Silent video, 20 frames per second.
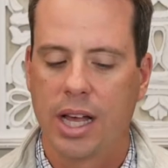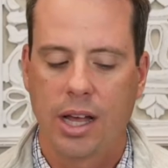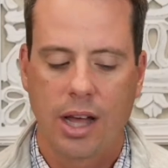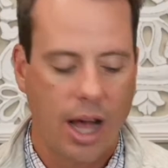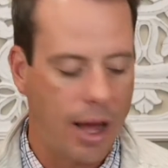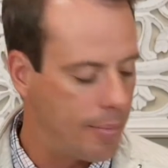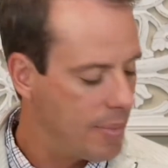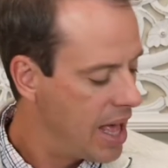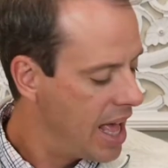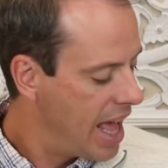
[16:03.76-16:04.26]

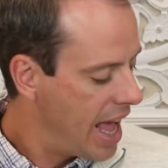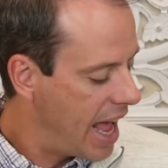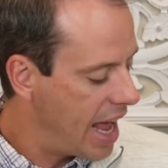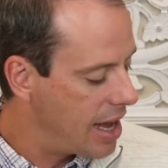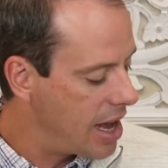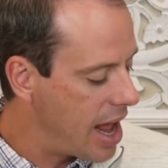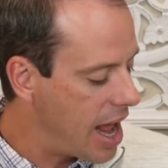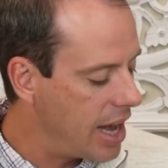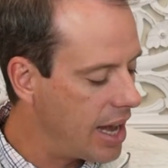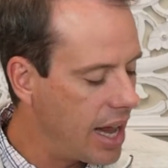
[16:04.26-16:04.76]
And
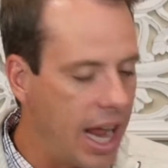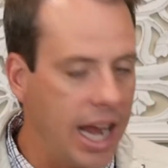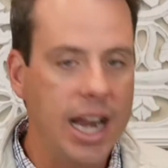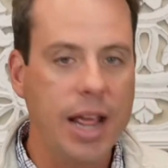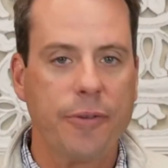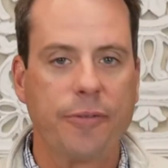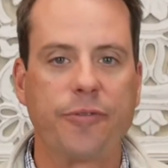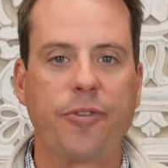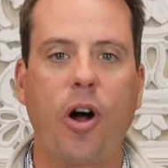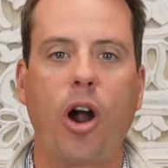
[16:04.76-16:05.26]
any
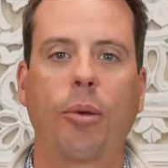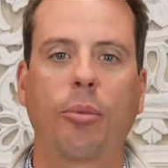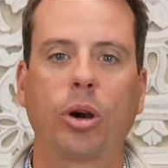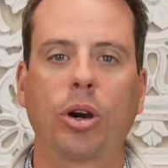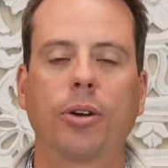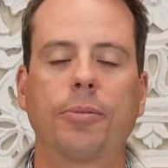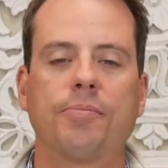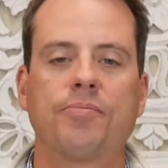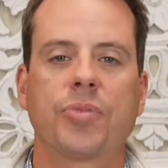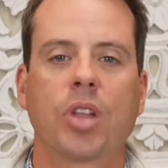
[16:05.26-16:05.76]

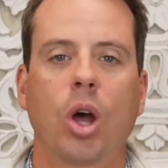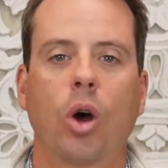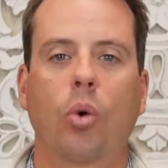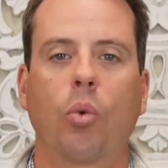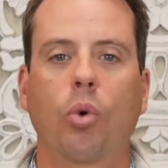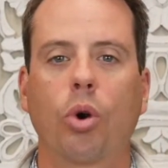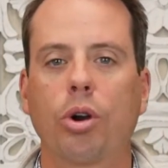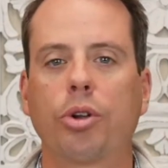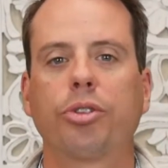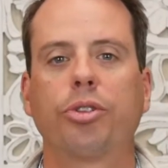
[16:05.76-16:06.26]
farmer
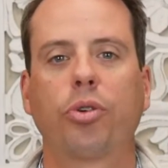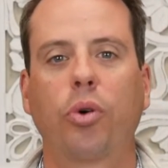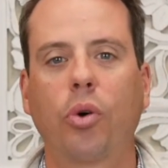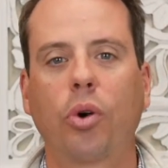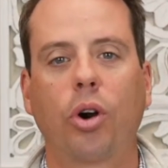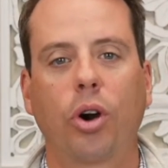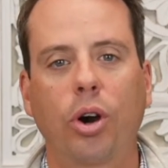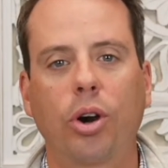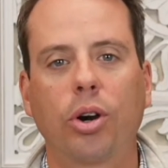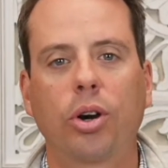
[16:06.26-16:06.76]
worth
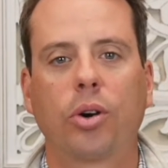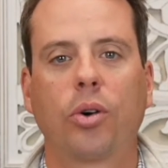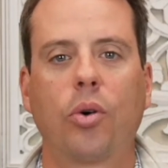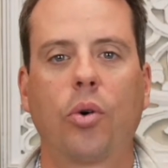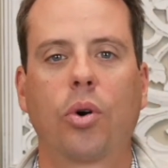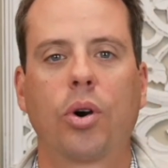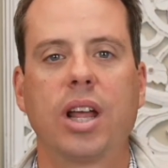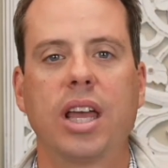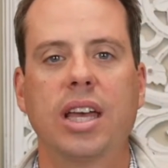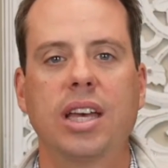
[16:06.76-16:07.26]
her
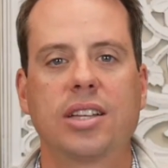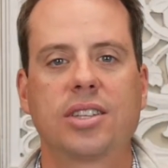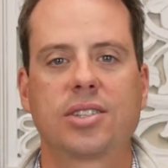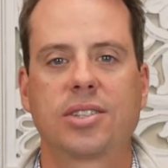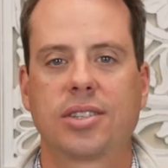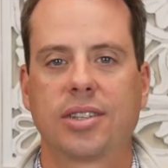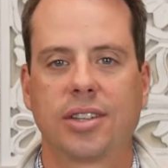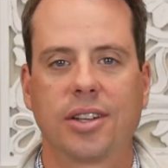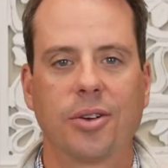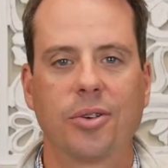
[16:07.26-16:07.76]
or
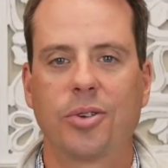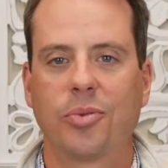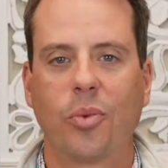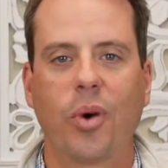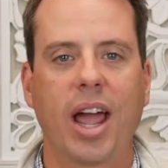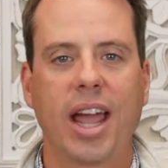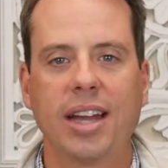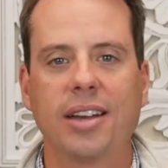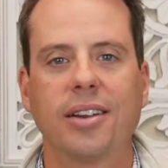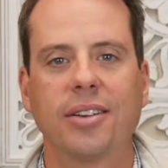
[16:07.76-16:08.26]
his
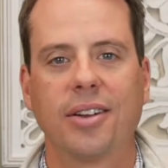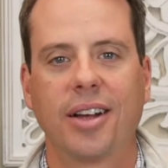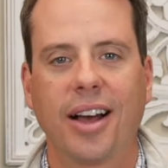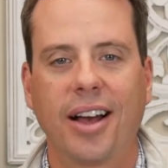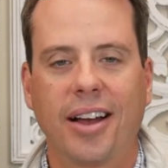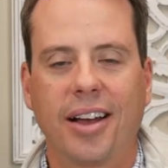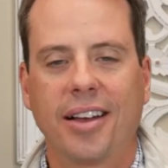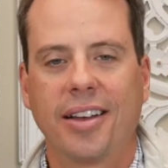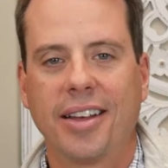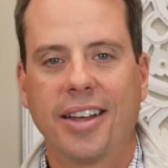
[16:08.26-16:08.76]
weight
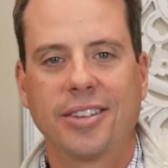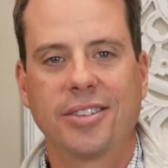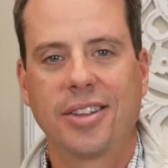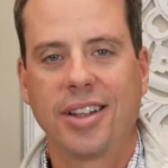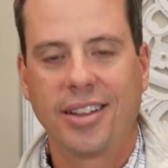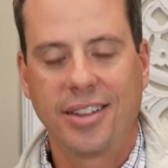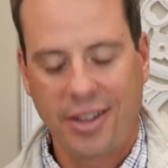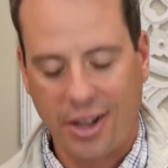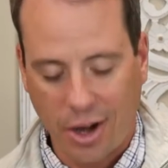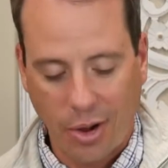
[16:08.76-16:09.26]

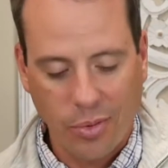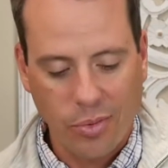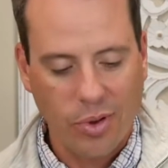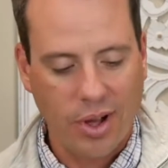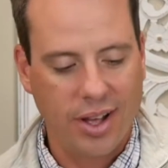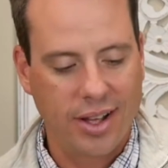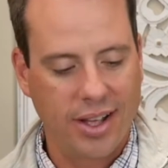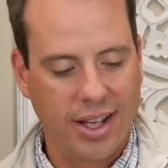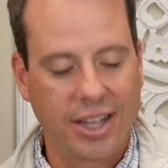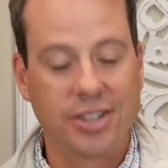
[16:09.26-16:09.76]

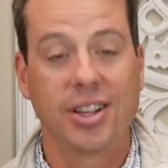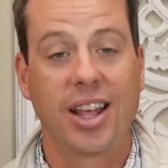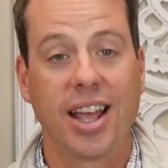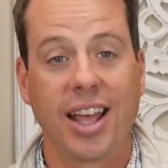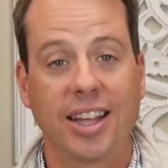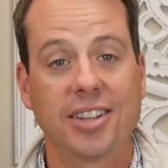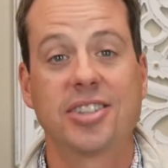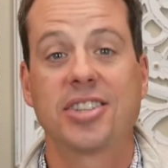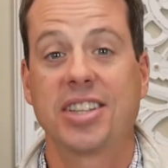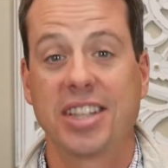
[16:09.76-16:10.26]

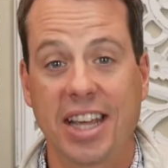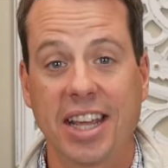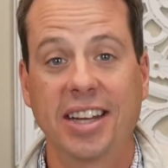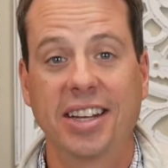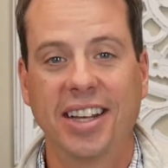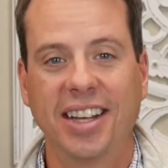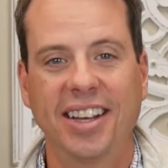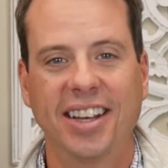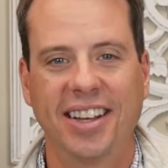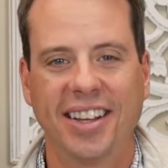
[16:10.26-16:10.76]
in
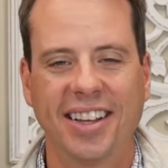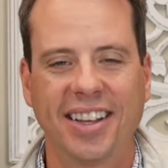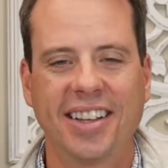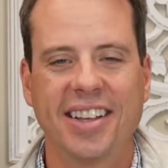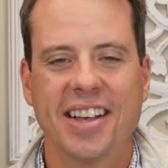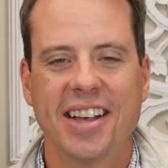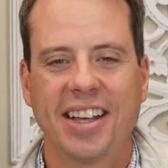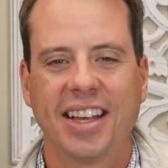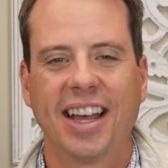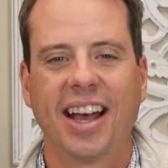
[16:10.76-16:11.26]
seed
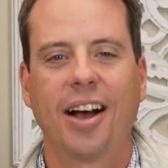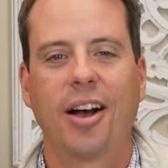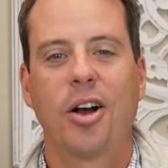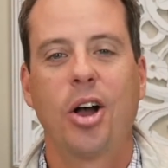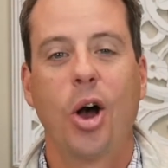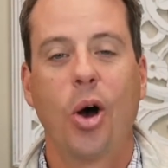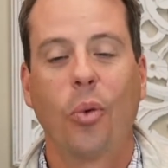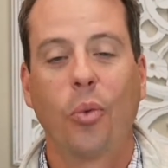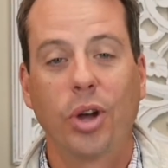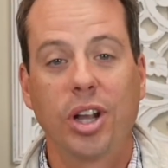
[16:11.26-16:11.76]

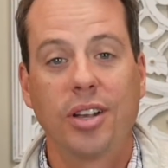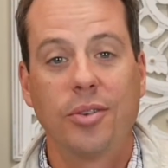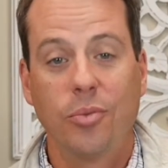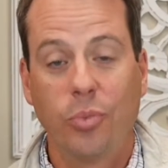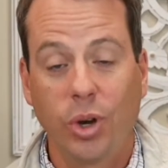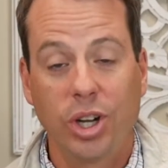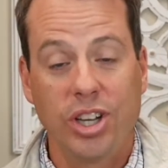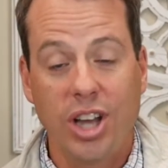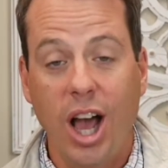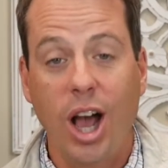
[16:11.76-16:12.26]

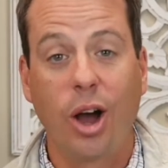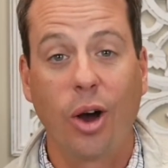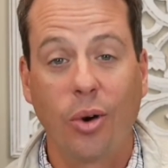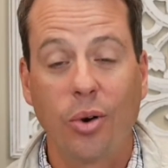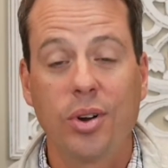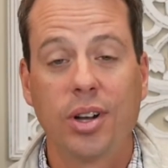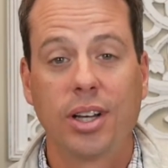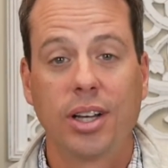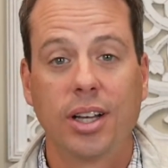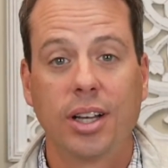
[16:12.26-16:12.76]
would
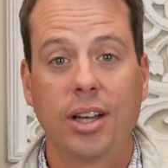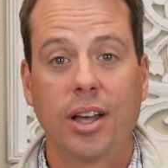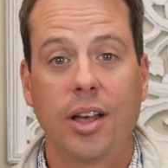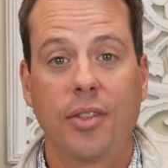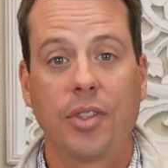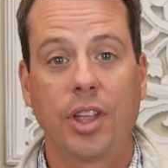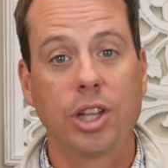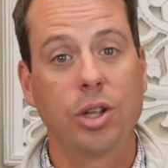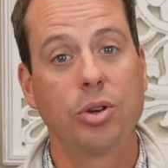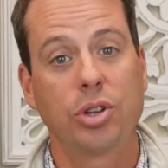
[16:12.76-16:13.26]
know
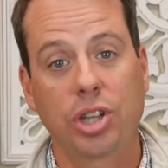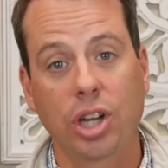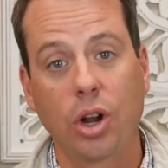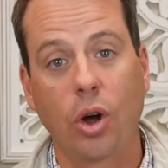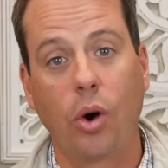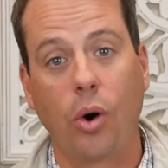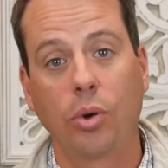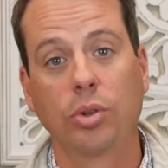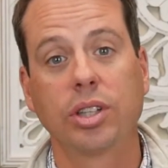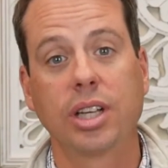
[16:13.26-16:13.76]
that you should
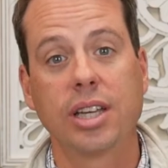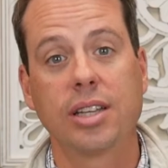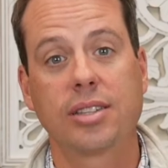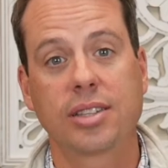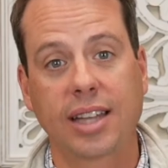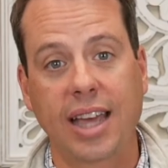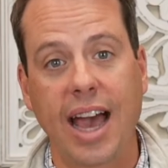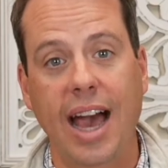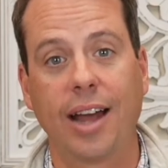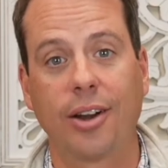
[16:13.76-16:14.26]
only
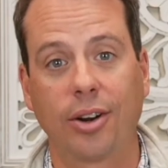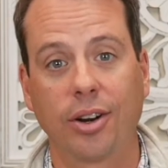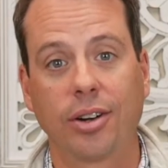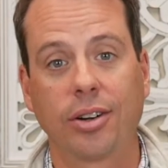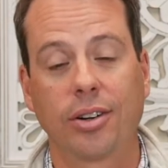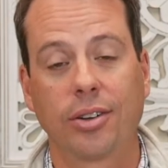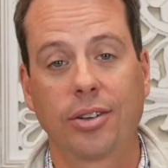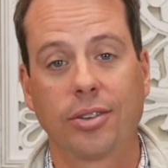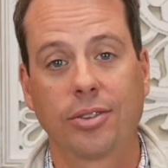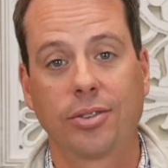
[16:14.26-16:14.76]

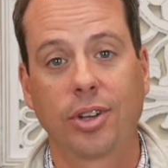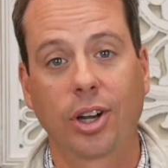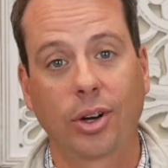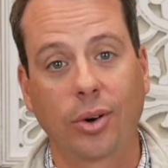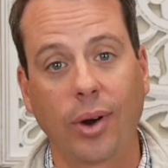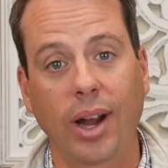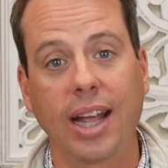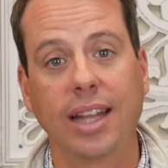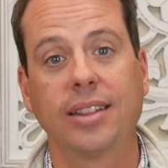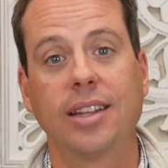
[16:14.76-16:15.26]
scatter the
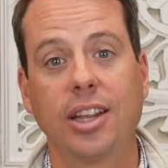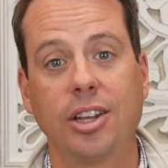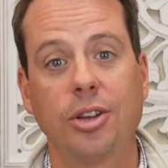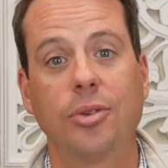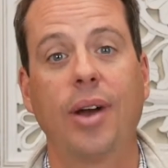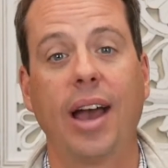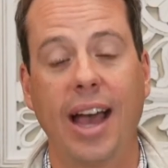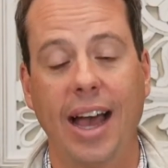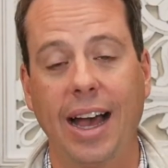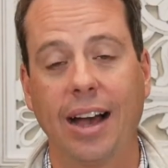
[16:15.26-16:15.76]
grain that you
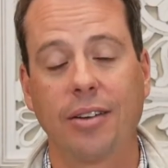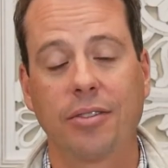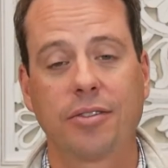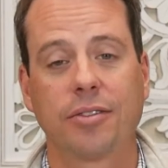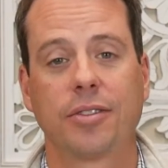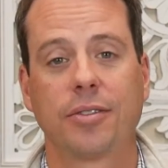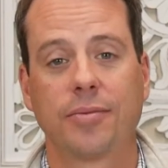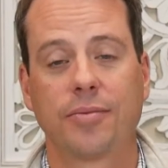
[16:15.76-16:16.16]
have